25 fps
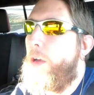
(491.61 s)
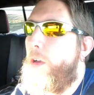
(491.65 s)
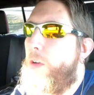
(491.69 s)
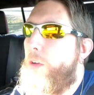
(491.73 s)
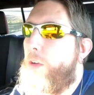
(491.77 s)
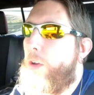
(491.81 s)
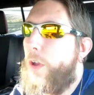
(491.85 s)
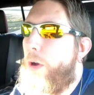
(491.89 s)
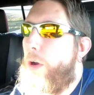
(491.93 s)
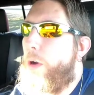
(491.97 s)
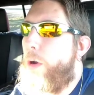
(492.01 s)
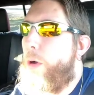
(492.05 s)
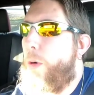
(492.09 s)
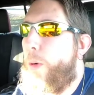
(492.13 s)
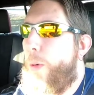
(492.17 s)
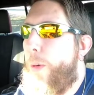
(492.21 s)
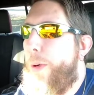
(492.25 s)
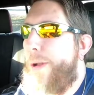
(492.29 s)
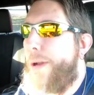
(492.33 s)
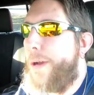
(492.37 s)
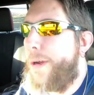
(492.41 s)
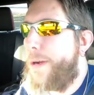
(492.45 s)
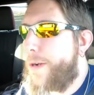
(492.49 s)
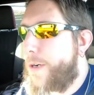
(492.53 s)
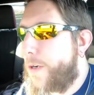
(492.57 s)
So
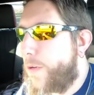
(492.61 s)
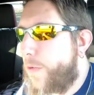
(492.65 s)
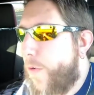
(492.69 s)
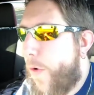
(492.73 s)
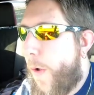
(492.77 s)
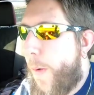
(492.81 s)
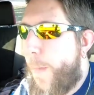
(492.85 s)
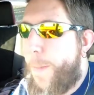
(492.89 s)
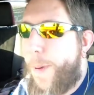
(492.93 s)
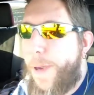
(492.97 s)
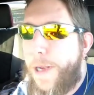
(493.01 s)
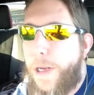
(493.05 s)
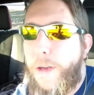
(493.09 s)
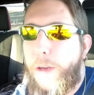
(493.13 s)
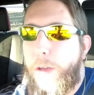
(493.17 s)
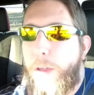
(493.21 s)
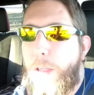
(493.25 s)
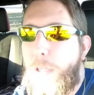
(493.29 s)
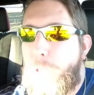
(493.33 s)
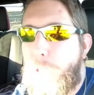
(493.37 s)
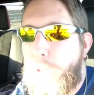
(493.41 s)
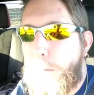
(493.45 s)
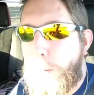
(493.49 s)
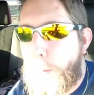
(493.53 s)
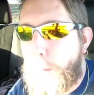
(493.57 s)

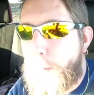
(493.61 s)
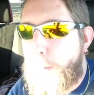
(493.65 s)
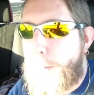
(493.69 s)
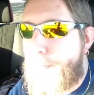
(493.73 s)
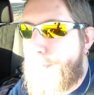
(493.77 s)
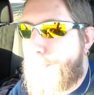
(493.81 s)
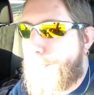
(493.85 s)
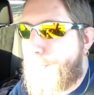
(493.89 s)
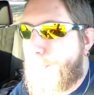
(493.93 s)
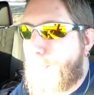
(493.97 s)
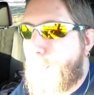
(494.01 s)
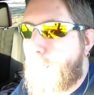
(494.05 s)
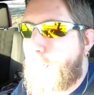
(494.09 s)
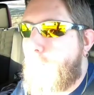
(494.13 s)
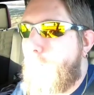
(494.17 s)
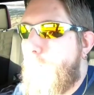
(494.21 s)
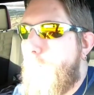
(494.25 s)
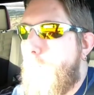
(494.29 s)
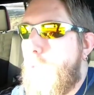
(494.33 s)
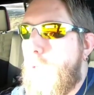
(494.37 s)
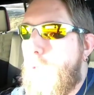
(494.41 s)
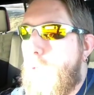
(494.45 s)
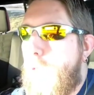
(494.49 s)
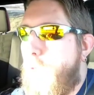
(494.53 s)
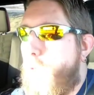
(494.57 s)
apparently
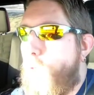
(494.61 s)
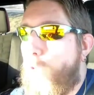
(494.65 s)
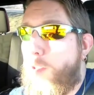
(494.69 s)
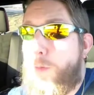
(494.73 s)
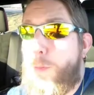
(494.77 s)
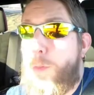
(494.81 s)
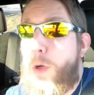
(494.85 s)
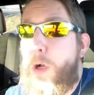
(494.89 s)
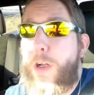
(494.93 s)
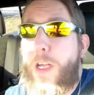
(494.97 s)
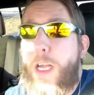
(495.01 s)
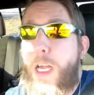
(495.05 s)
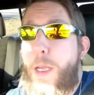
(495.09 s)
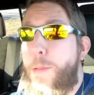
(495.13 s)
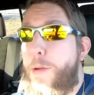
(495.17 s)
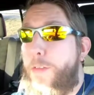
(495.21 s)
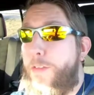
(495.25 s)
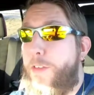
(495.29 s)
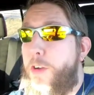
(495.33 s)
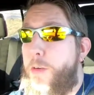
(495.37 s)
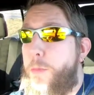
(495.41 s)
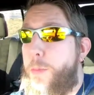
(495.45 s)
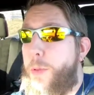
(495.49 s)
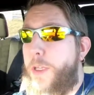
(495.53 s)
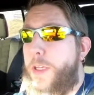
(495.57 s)
it's a small game.
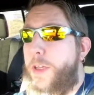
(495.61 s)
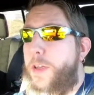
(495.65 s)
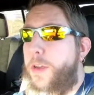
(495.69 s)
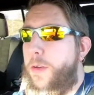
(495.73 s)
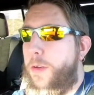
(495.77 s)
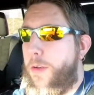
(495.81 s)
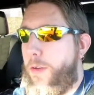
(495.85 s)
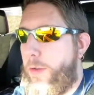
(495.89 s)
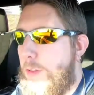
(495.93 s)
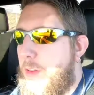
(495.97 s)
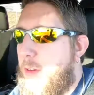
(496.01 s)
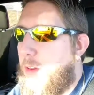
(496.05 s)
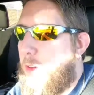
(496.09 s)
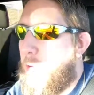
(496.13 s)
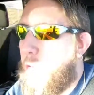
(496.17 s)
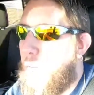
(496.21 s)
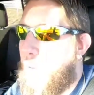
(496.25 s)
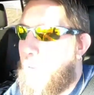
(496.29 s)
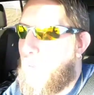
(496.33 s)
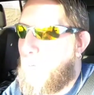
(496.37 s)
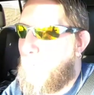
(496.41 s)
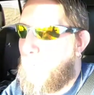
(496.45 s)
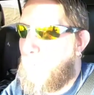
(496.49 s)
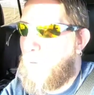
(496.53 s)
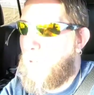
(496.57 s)
I've never played the
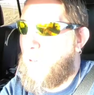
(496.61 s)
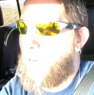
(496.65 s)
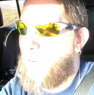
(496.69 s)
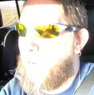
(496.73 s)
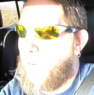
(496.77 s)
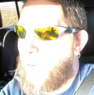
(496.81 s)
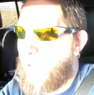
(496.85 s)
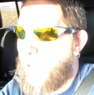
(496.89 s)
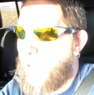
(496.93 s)
original